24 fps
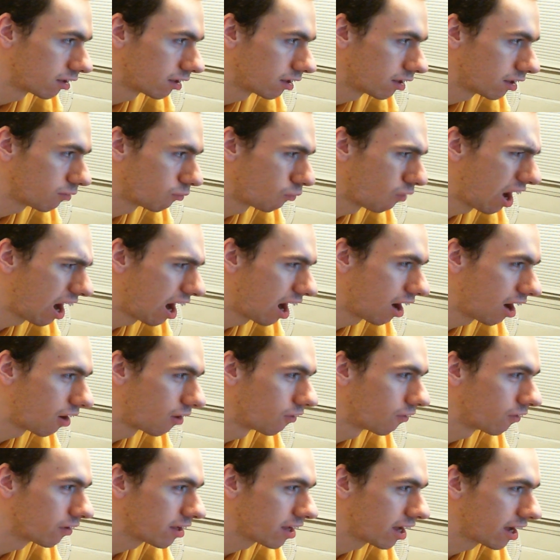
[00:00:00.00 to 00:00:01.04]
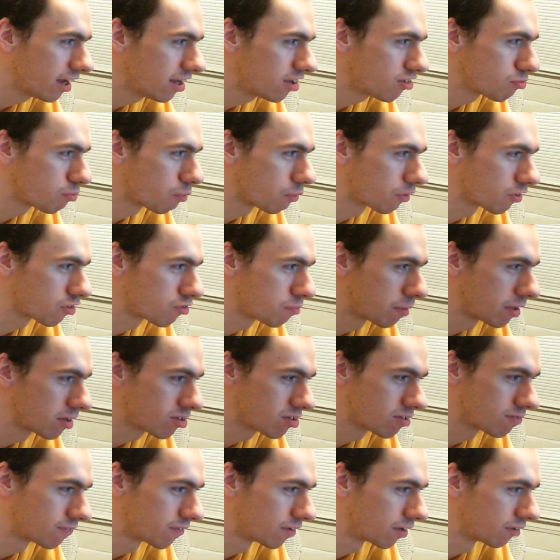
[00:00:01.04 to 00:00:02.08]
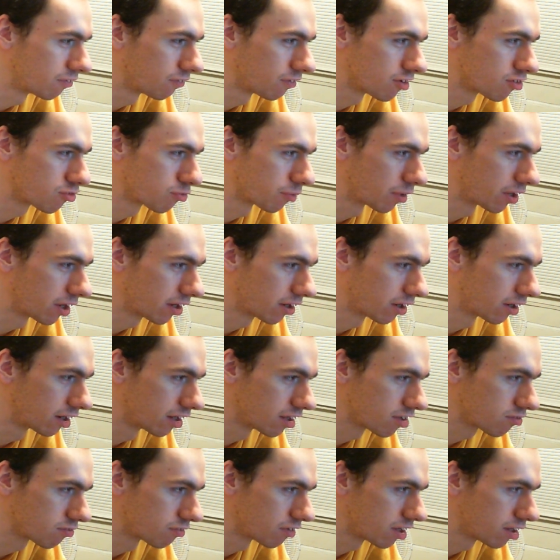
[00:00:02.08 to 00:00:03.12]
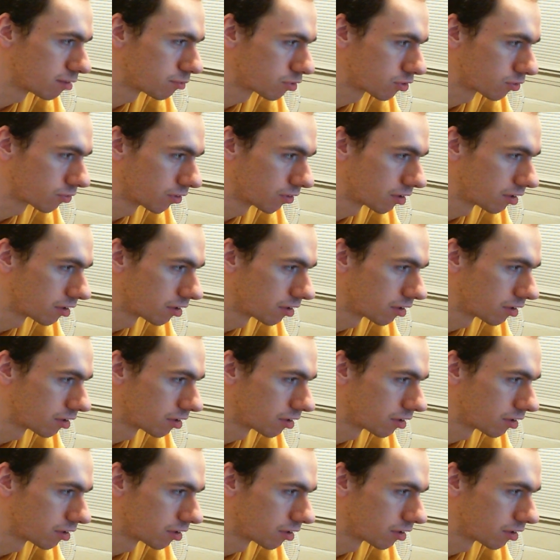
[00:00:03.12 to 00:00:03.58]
Wow. Yeah, it's more expensive than it was when I got it. That's for damn sure.